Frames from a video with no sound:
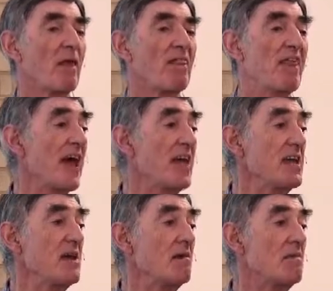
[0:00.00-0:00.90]

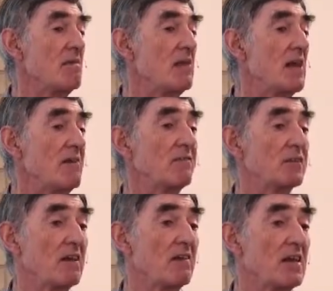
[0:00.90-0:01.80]
They lived
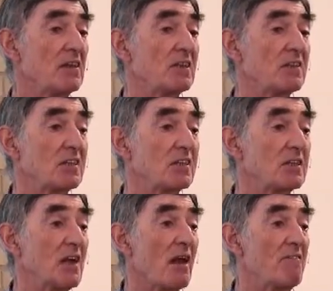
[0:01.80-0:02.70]
in these
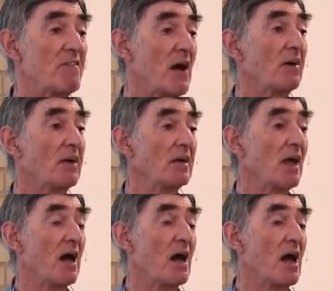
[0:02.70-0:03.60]
very
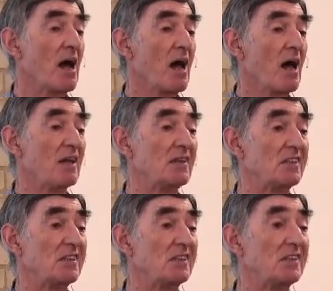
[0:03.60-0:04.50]

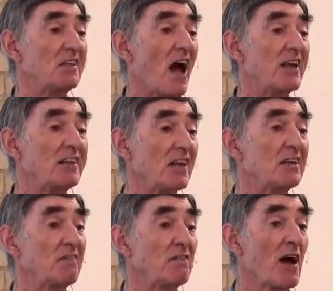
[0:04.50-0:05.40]

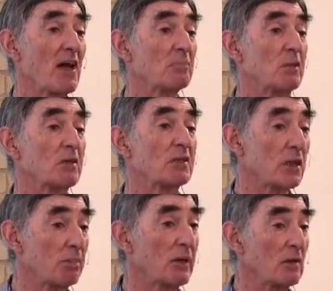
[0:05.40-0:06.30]
identifiable,
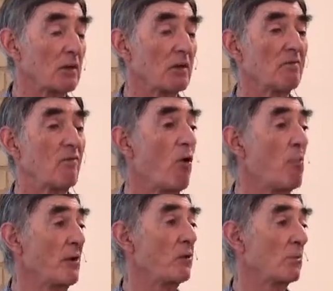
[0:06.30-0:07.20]
typical
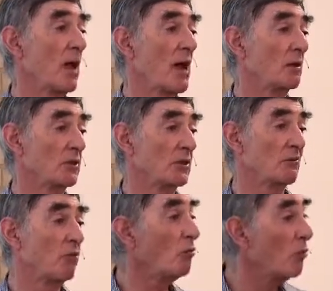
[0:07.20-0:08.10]
four-bedroom houses,
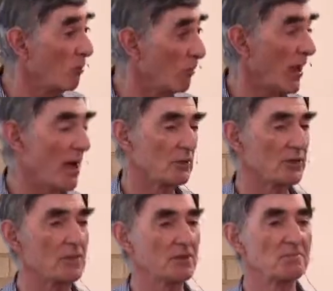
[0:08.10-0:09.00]
four-roomed
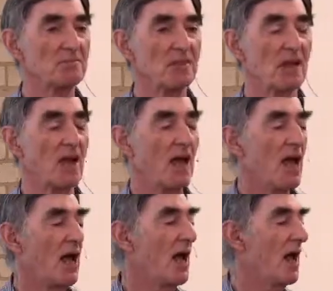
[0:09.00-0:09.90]
houses.
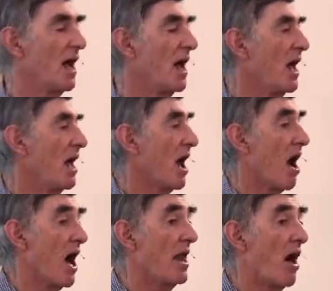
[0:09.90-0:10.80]

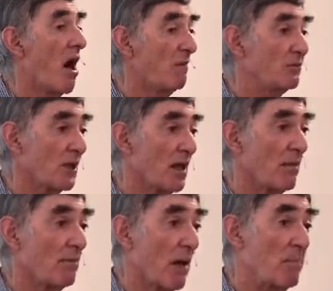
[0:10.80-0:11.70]
And after
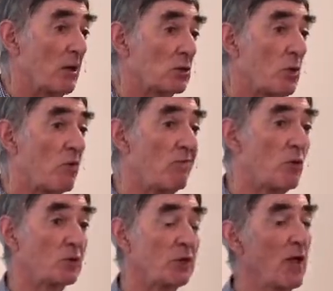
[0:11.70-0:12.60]
about
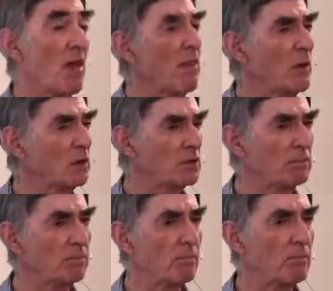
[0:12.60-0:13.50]
1240, those
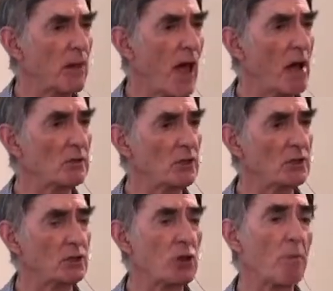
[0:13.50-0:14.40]
houses
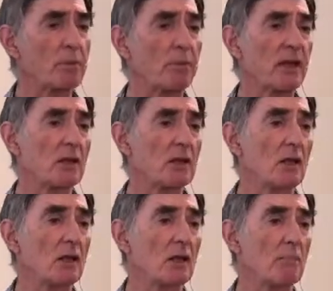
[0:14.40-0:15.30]
stopped being
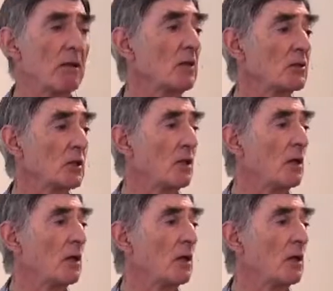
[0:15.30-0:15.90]
built.